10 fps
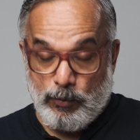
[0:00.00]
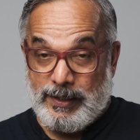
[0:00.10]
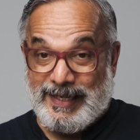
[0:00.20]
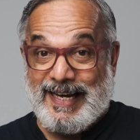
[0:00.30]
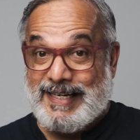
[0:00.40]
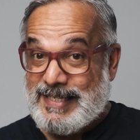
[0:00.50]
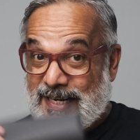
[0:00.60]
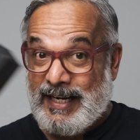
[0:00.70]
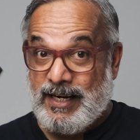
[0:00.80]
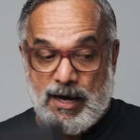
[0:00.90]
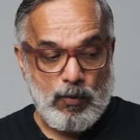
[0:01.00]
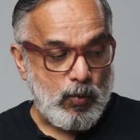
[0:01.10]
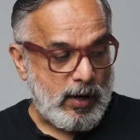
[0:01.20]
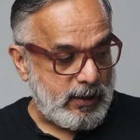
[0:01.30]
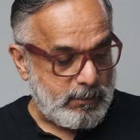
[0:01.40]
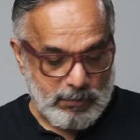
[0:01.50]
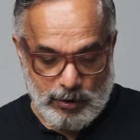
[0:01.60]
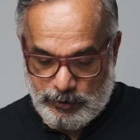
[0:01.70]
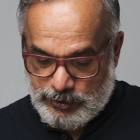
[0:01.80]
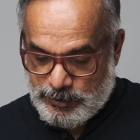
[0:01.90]
you will get in one
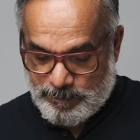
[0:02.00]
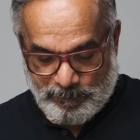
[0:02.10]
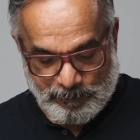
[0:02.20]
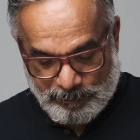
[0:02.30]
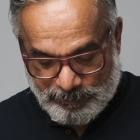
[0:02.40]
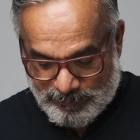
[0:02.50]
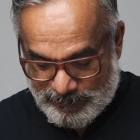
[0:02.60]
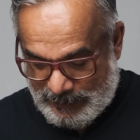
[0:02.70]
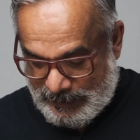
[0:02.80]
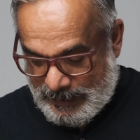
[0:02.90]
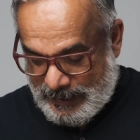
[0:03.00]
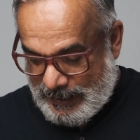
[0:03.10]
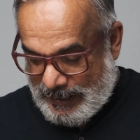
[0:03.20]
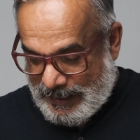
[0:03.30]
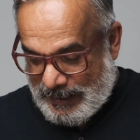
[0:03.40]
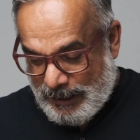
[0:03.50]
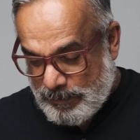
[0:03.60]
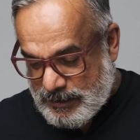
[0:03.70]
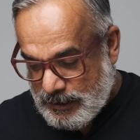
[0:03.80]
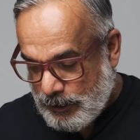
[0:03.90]
box. Let
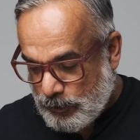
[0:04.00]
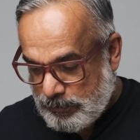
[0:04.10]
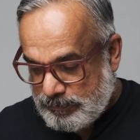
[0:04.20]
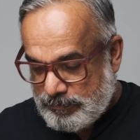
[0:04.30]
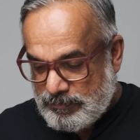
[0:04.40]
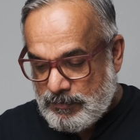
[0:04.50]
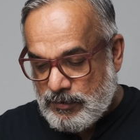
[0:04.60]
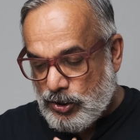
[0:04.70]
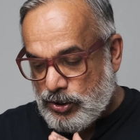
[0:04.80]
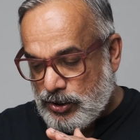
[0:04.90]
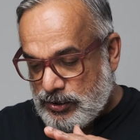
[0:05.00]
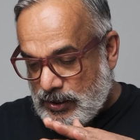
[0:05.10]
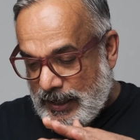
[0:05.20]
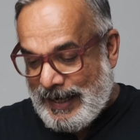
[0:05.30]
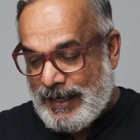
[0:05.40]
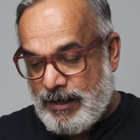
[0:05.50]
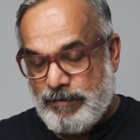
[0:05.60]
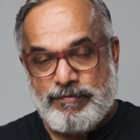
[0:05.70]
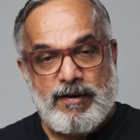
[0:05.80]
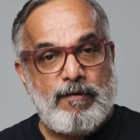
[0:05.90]
me tell you, this is
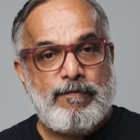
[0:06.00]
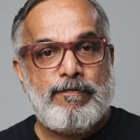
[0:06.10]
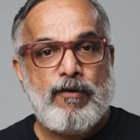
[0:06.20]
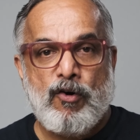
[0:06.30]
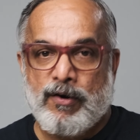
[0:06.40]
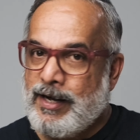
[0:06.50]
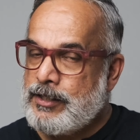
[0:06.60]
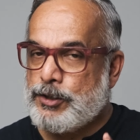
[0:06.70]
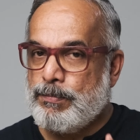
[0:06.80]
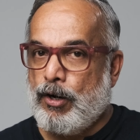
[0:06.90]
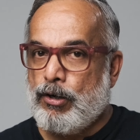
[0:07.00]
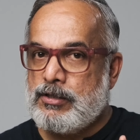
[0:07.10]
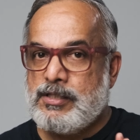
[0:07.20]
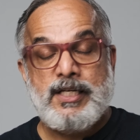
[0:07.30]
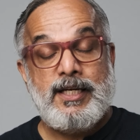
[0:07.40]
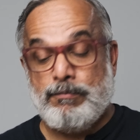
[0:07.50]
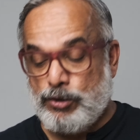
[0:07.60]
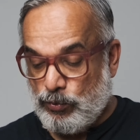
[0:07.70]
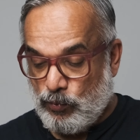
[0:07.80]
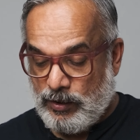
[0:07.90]
enough for a small team
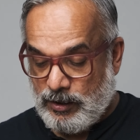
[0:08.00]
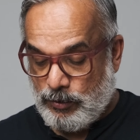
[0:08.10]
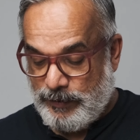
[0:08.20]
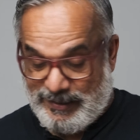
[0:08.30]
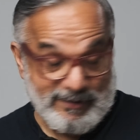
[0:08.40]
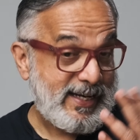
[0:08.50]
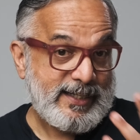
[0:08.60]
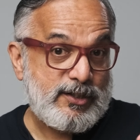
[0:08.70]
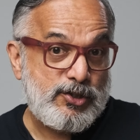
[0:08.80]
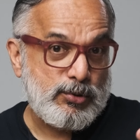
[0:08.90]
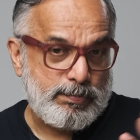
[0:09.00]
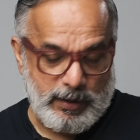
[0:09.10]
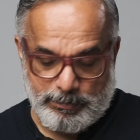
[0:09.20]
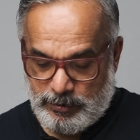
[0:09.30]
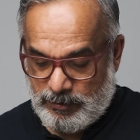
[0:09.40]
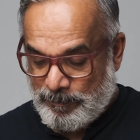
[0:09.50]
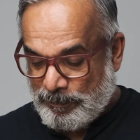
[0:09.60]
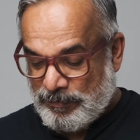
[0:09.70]
to work with, like 2 people.